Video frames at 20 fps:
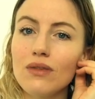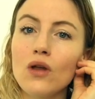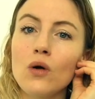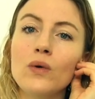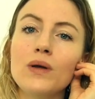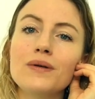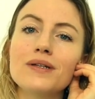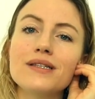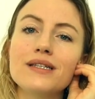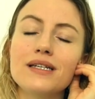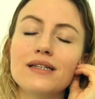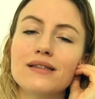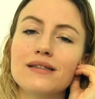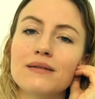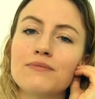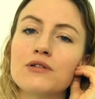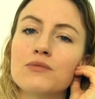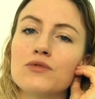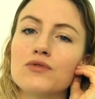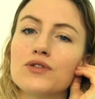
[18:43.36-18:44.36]
we would see the
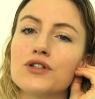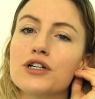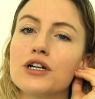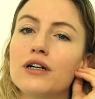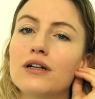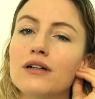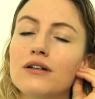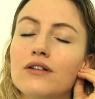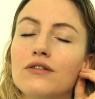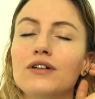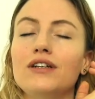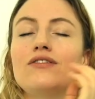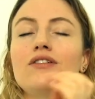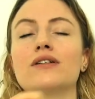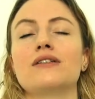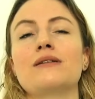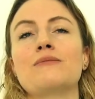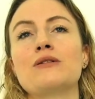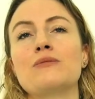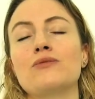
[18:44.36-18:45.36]
symptoms return, the
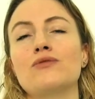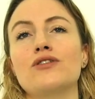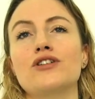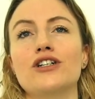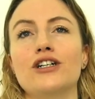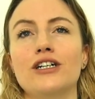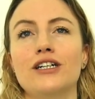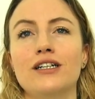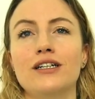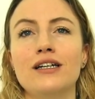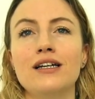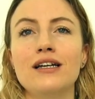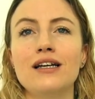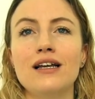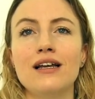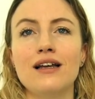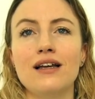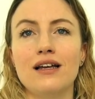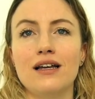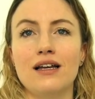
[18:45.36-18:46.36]
reflux symptoms return,
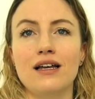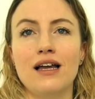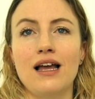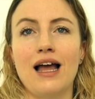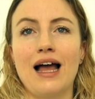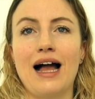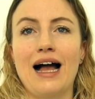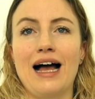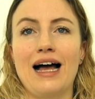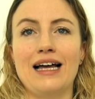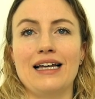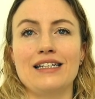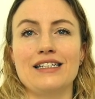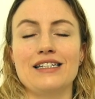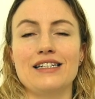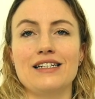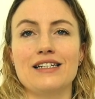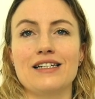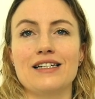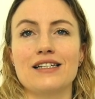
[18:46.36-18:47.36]

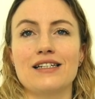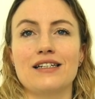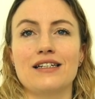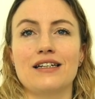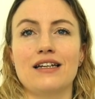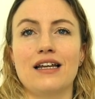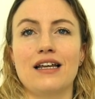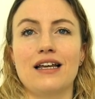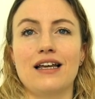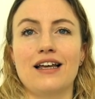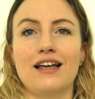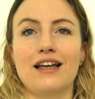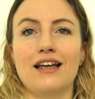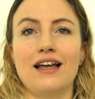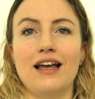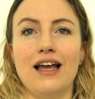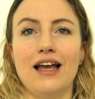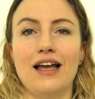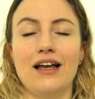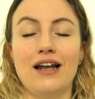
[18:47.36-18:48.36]
and
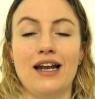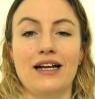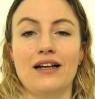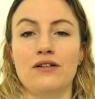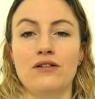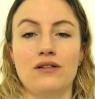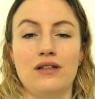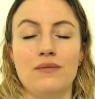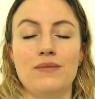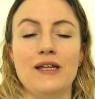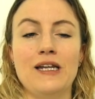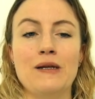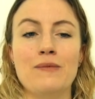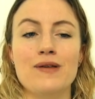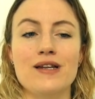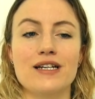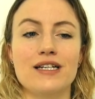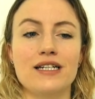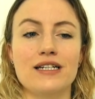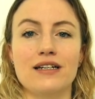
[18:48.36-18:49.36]
like an
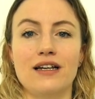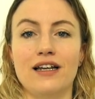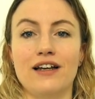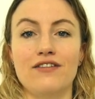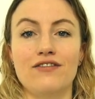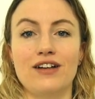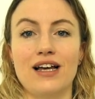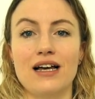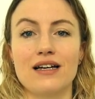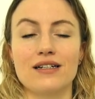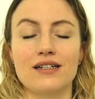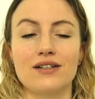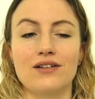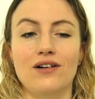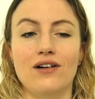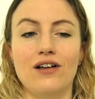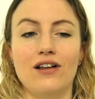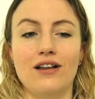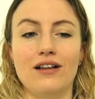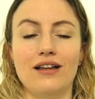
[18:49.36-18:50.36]
inability to lie flat at
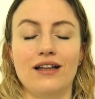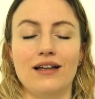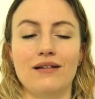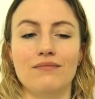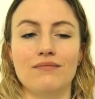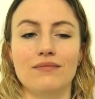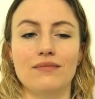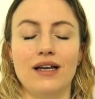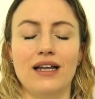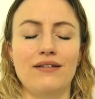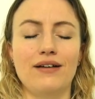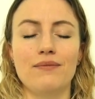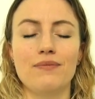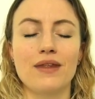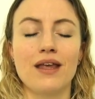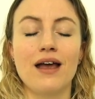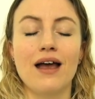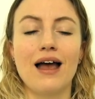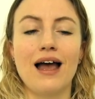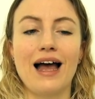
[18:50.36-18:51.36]
all. Anyway,
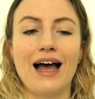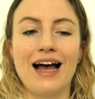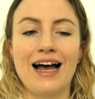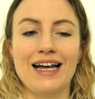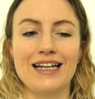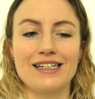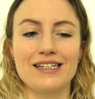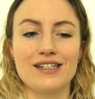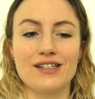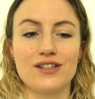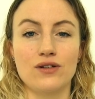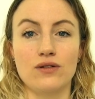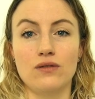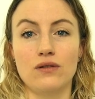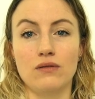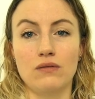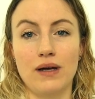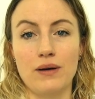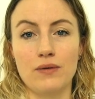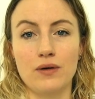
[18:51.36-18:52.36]
and so
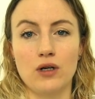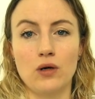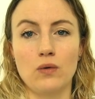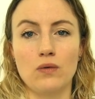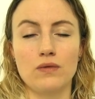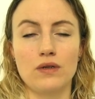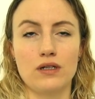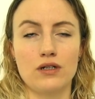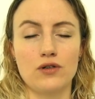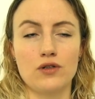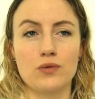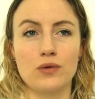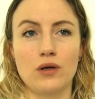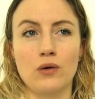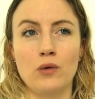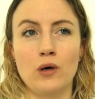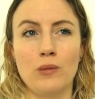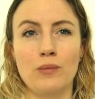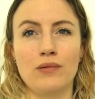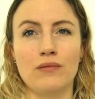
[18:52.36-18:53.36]
the weight would go, the dose would
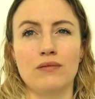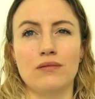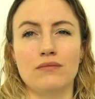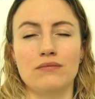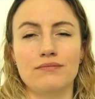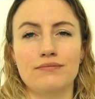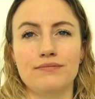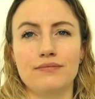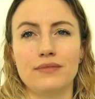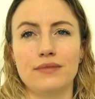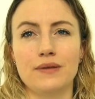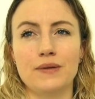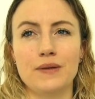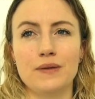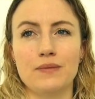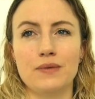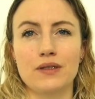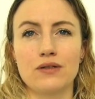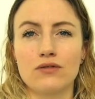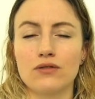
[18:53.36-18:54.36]
go up, and
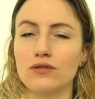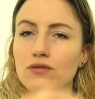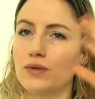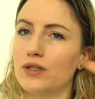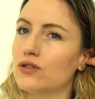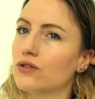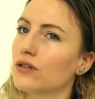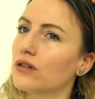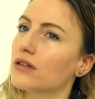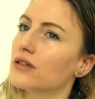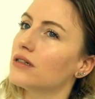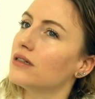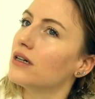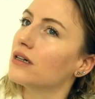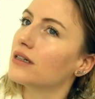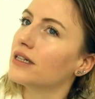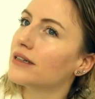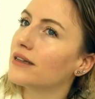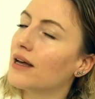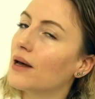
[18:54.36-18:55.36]
we trundled along
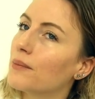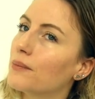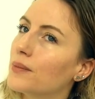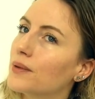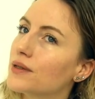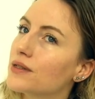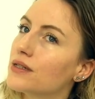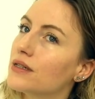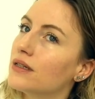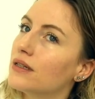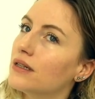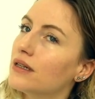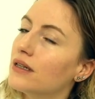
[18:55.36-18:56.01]
like that. But